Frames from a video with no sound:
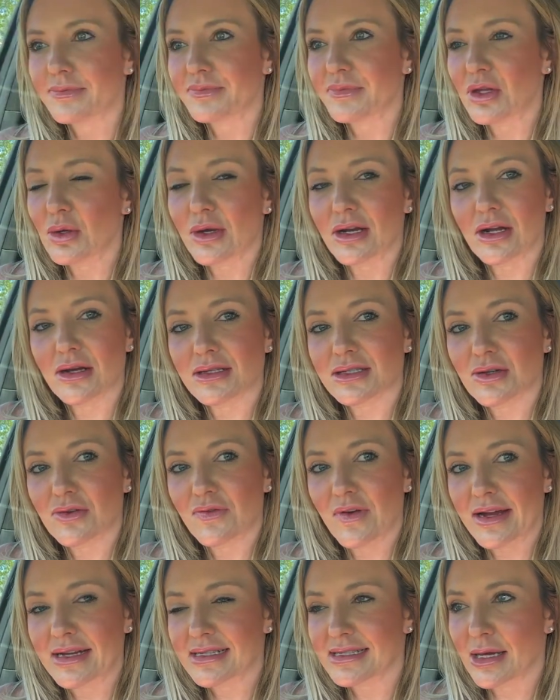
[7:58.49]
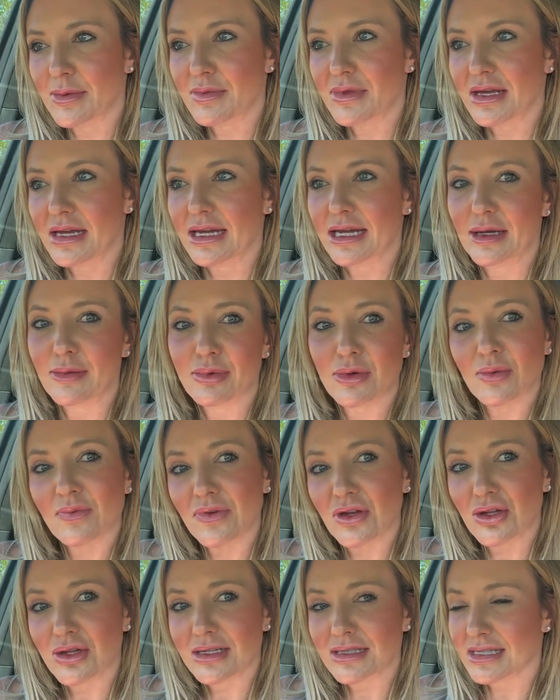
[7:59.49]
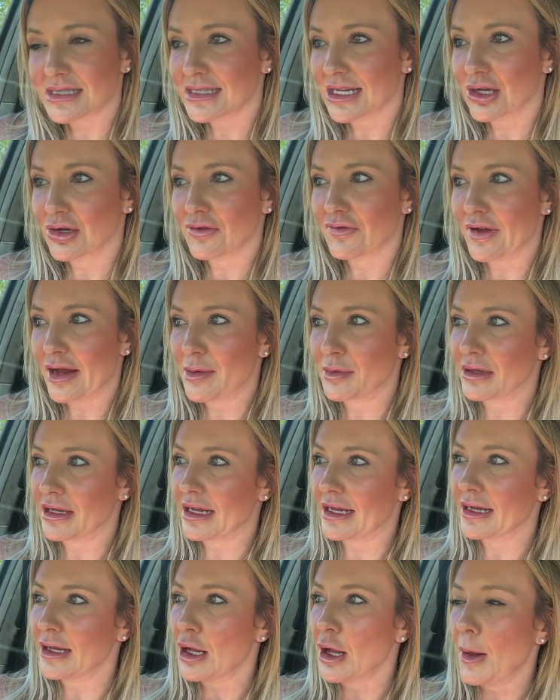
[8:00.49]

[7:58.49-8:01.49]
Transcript: you can also find something in Broomfield that's a single family